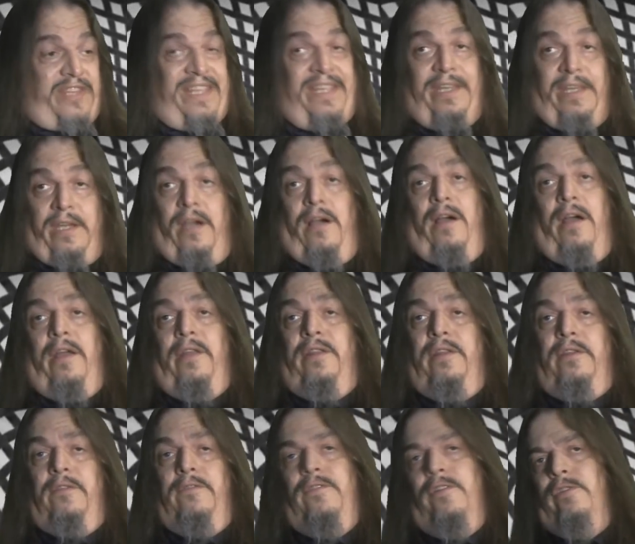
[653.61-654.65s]
the guy
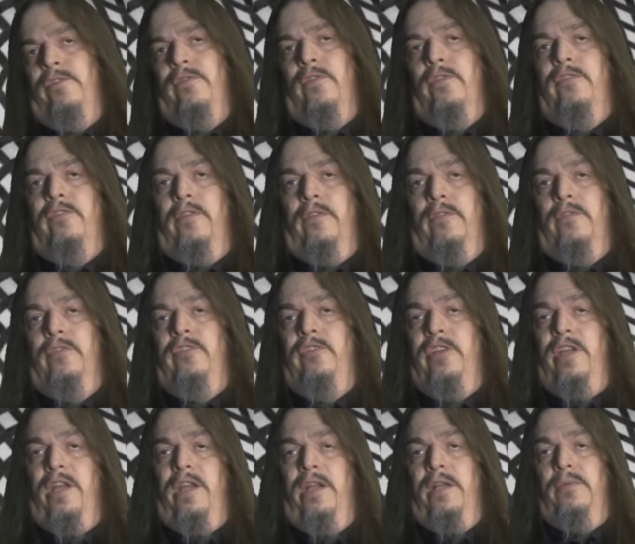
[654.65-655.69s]
that the first version of
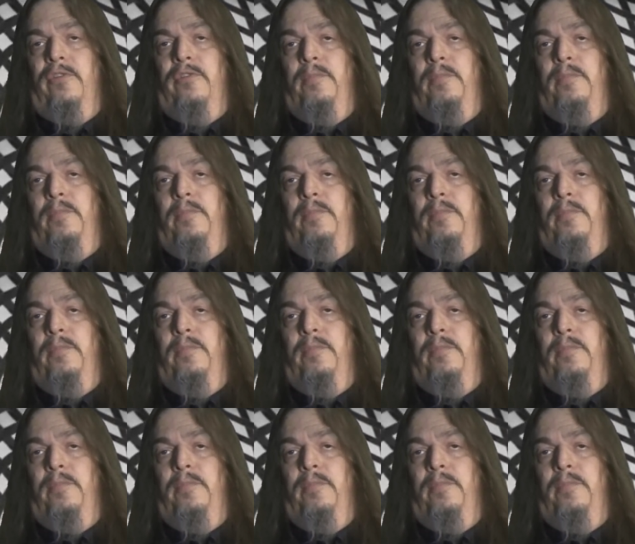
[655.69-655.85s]
Christianity